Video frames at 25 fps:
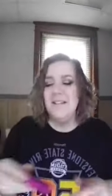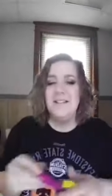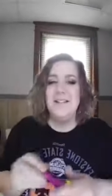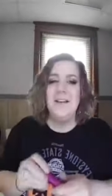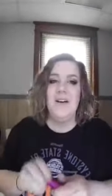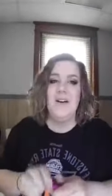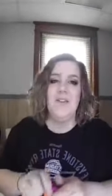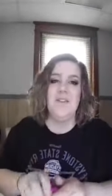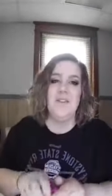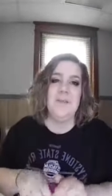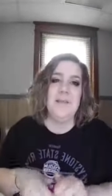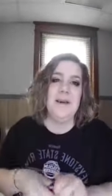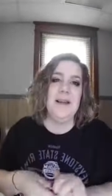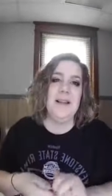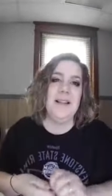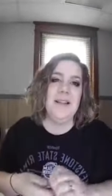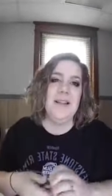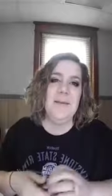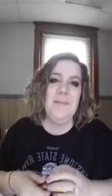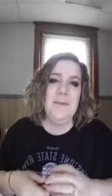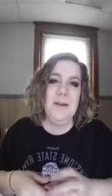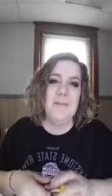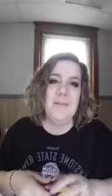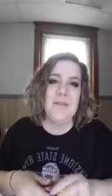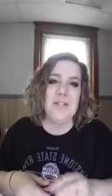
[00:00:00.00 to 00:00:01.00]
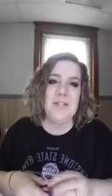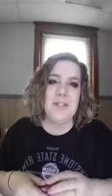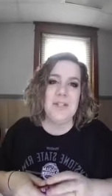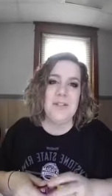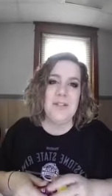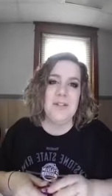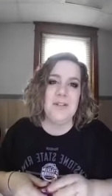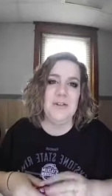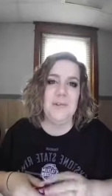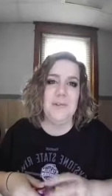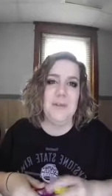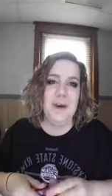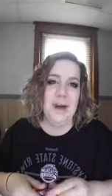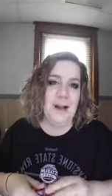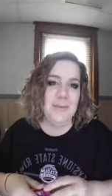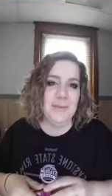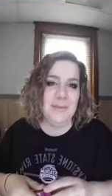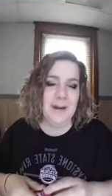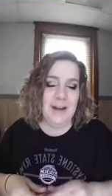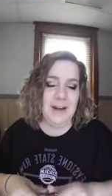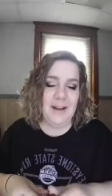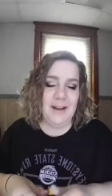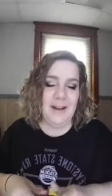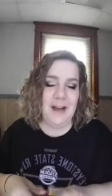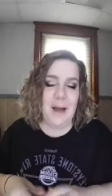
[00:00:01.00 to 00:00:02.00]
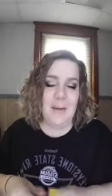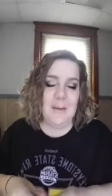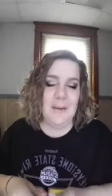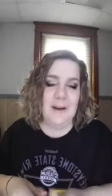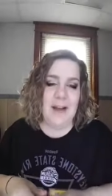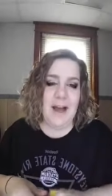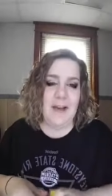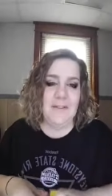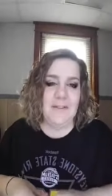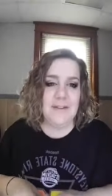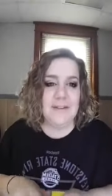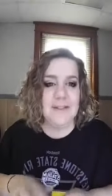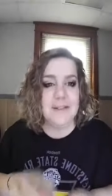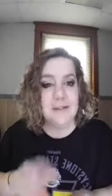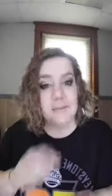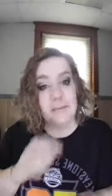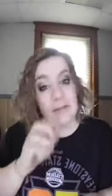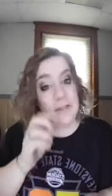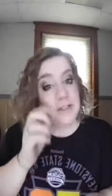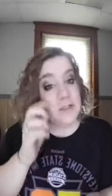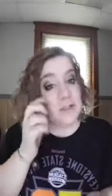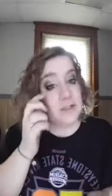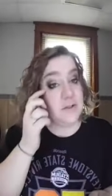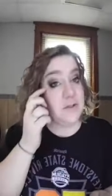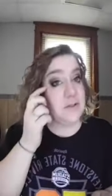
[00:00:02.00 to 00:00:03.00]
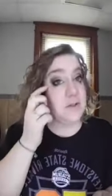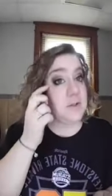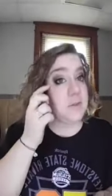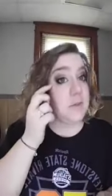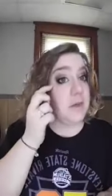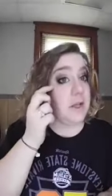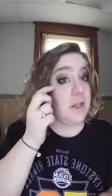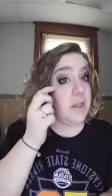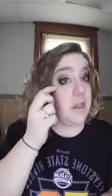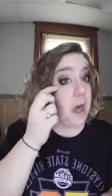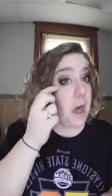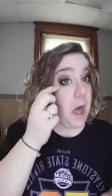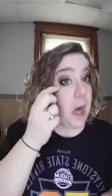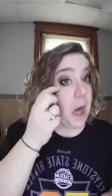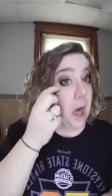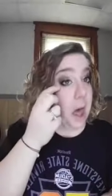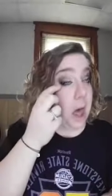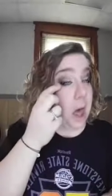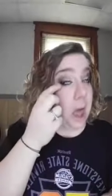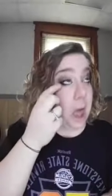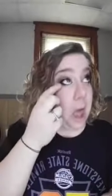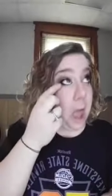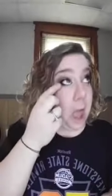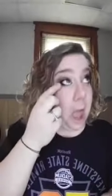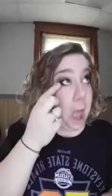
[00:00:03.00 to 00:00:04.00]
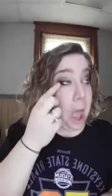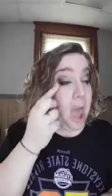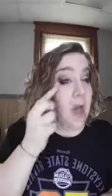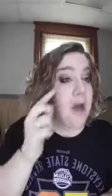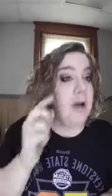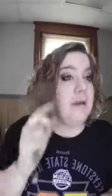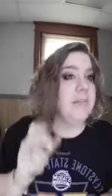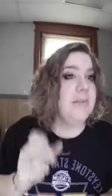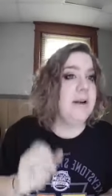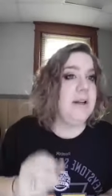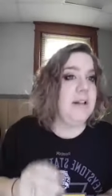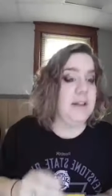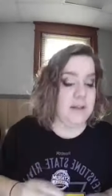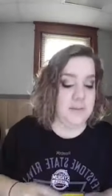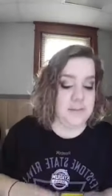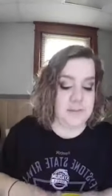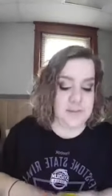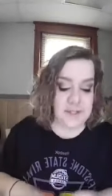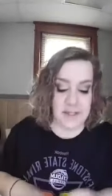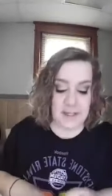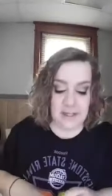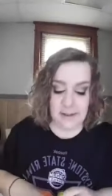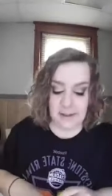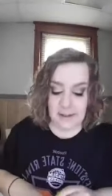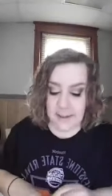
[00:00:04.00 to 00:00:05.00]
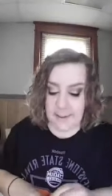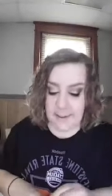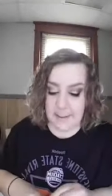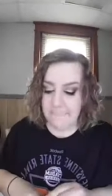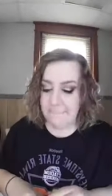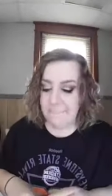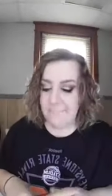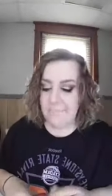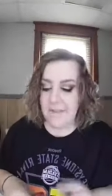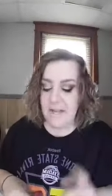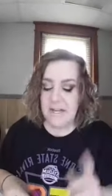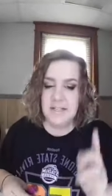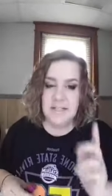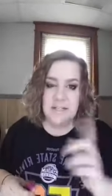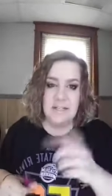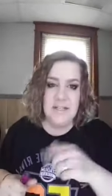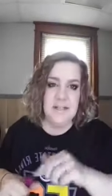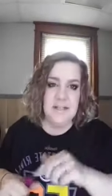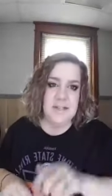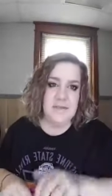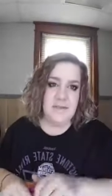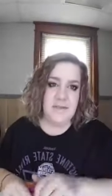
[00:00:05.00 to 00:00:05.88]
So for my lip, I'm just going to do a bonbon. I've been having some issues with my lips lately. I did an